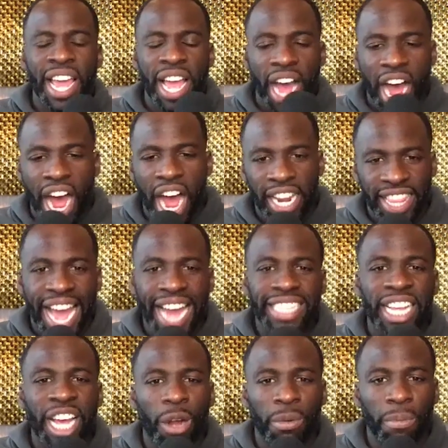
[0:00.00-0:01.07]
that's
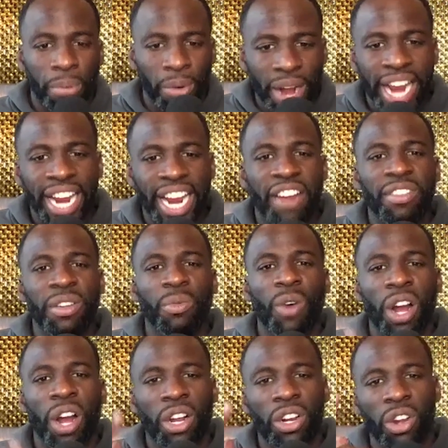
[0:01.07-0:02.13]
helped bring
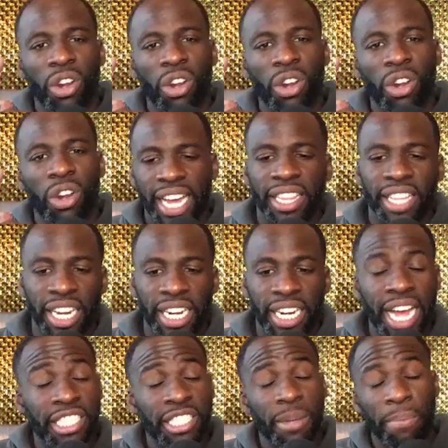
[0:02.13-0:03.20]
everyone closer together, and
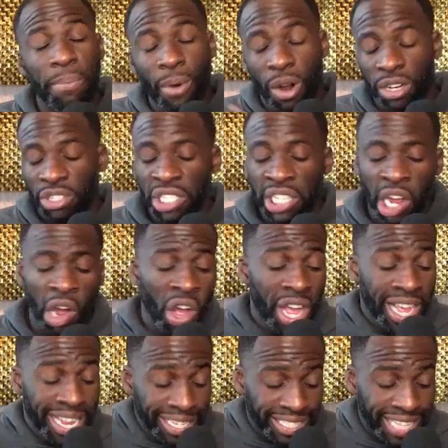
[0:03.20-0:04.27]
that's important. So
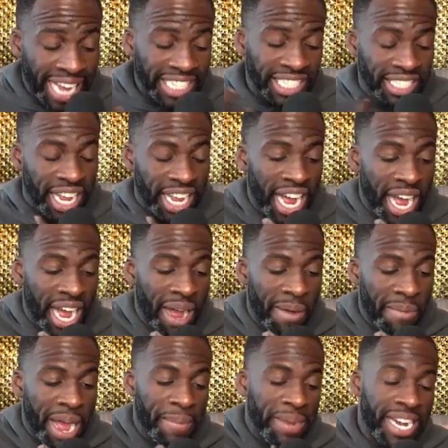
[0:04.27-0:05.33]
that's,
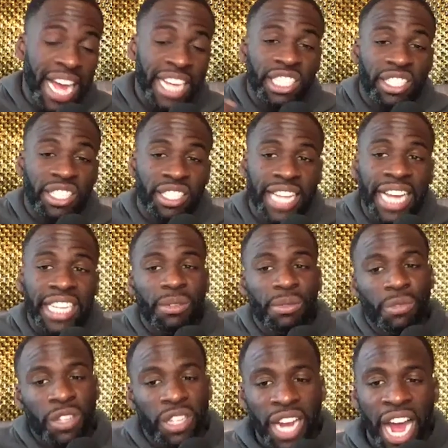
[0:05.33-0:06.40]
that's
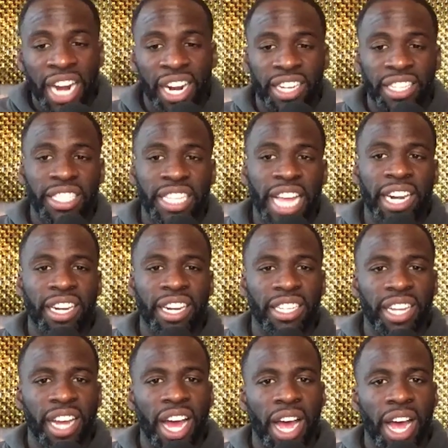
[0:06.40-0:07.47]
kind of the state of the
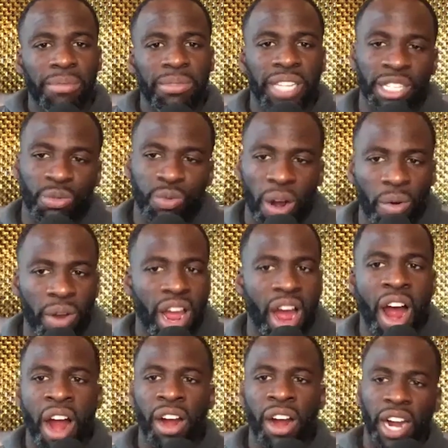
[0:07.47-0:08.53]
Dubs. That's where we
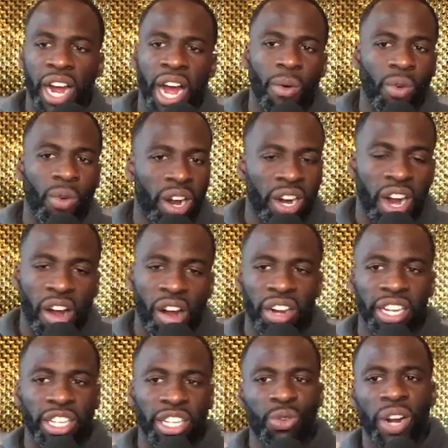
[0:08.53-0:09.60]
are. We're
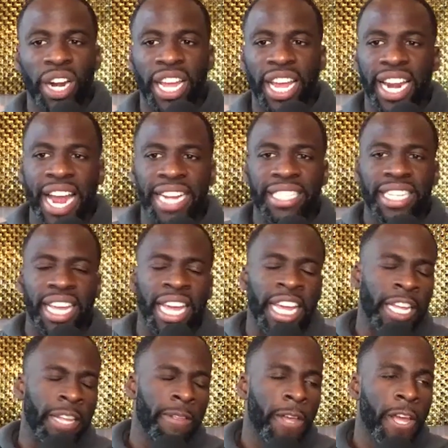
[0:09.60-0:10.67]
currently 20-18,